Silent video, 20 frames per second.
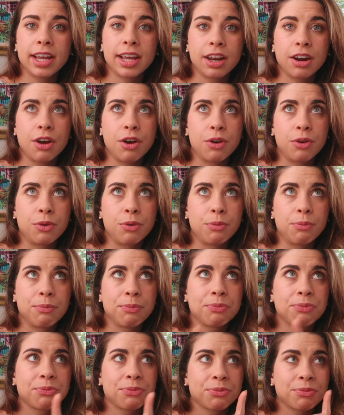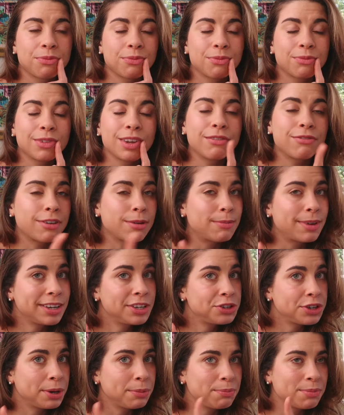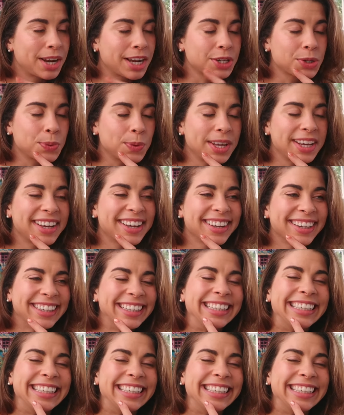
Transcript: I get home from my trip next week.